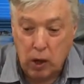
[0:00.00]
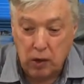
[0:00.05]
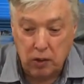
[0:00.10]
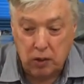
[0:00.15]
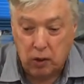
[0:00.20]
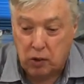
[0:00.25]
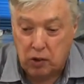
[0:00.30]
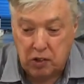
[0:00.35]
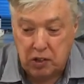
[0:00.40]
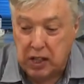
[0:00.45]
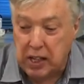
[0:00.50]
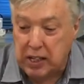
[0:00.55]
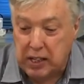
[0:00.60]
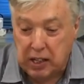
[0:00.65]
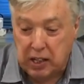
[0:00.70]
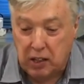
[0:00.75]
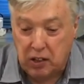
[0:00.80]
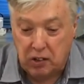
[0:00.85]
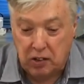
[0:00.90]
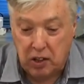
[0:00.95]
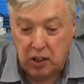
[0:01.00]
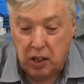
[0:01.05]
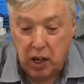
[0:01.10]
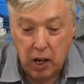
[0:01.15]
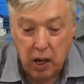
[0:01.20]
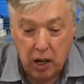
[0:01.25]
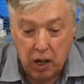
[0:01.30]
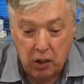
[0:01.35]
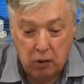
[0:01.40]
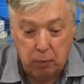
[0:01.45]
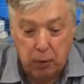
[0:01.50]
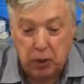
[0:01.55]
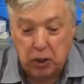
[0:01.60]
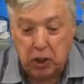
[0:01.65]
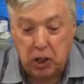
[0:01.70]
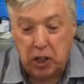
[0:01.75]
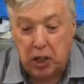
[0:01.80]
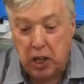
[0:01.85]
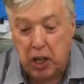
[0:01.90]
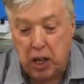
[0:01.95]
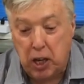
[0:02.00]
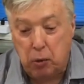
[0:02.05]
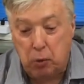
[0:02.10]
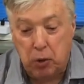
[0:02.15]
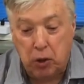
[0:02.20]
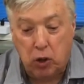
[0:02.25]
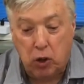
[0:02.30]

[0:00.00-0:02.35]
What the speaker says: So it's dead easy, especially here where